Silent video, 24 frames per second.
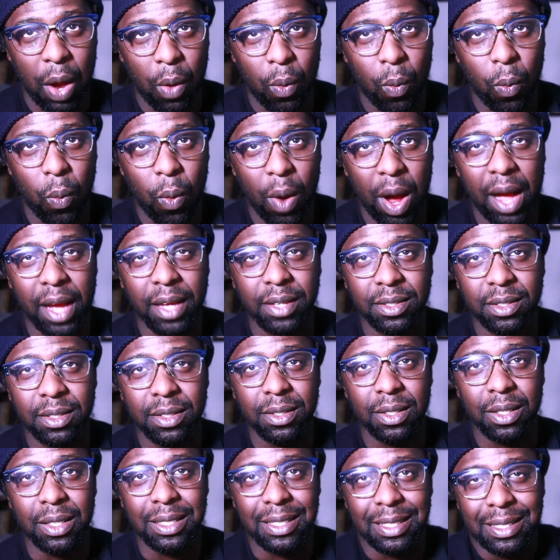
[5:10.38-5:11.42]
why
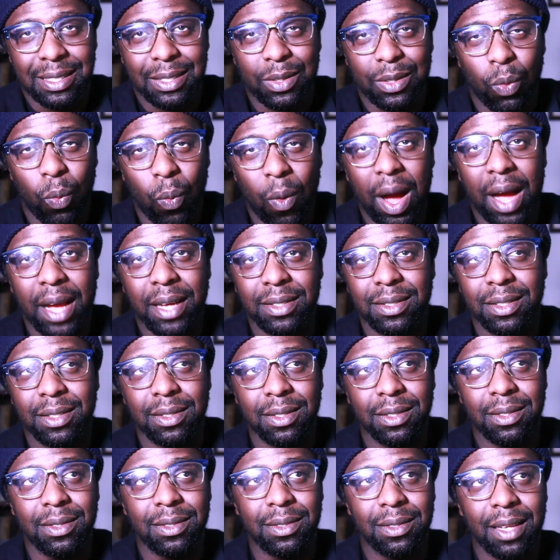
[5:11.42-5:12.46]
is it
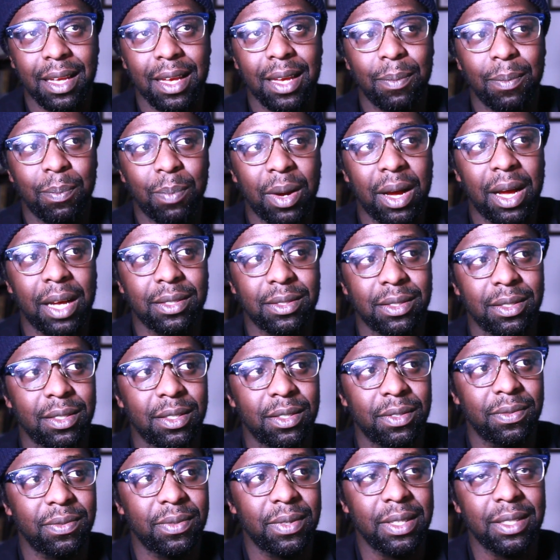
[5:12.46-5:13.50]
to stay positive?
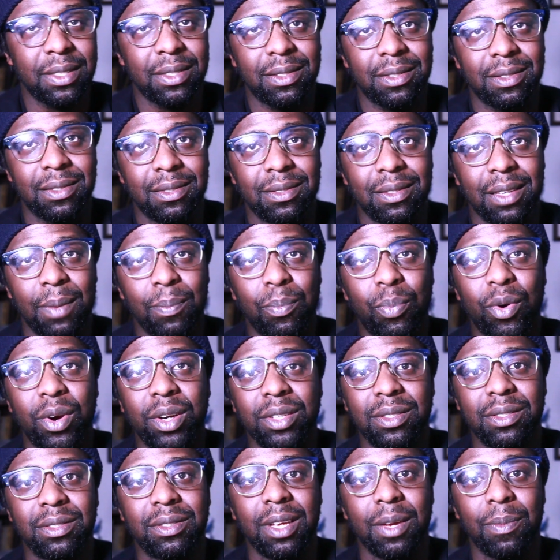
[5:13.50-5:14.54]
It's important
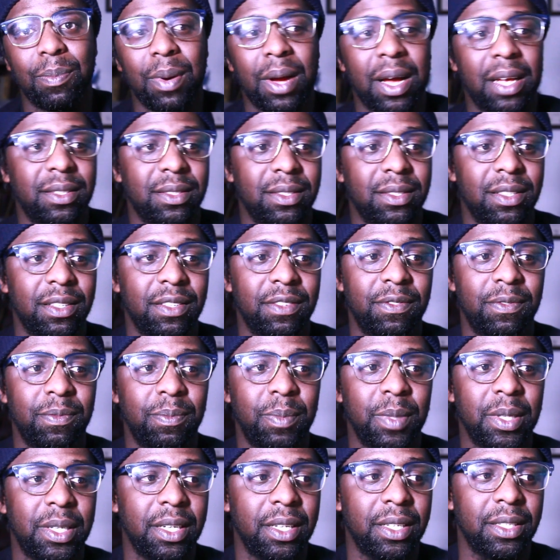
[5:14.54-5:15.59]
to stay positive
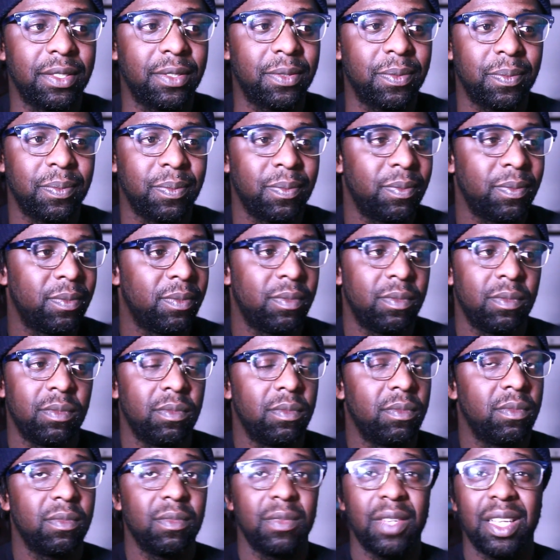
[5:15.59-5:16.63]
because
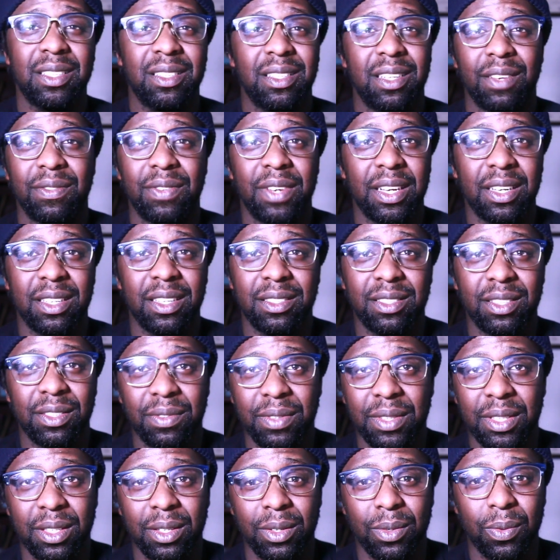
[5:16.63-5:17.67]
there's enough
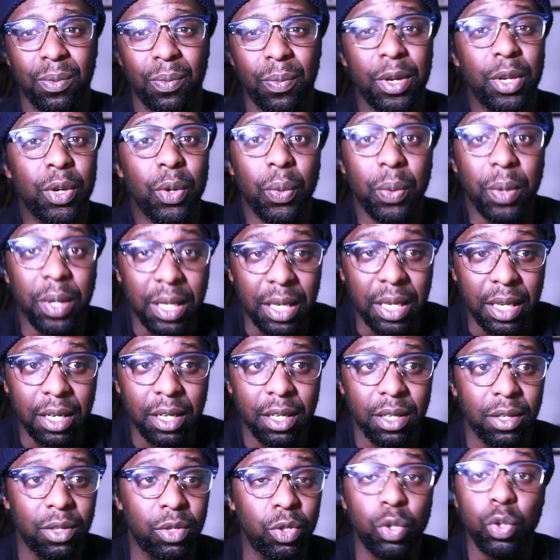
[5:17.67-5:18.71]
negativity. We don't need it.
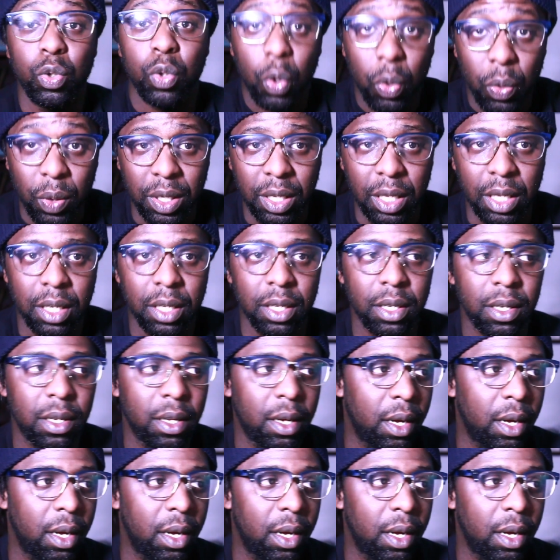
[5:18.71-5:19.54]
You don't need it.